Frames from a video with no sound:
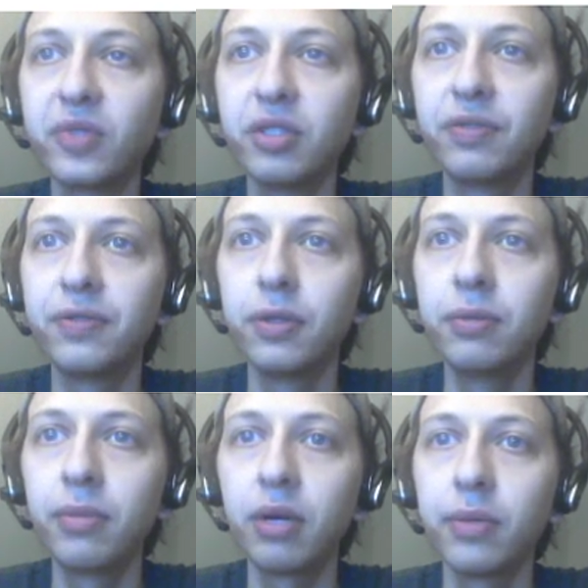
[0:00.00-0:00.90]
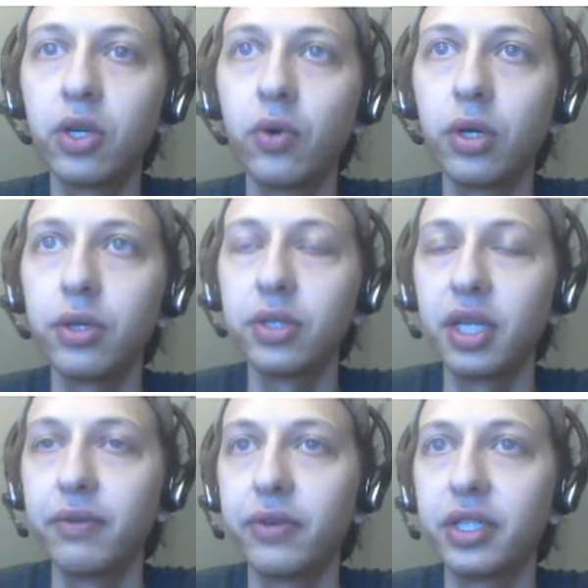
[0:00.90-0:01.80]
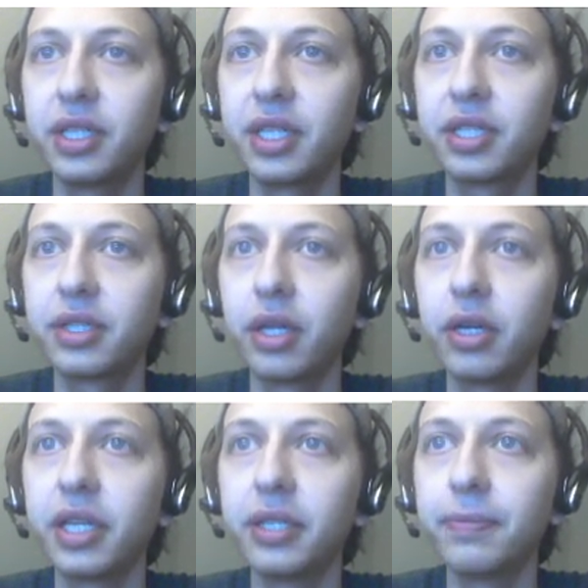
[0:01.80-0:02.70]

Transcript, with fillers: Full Mermicorno set for 630.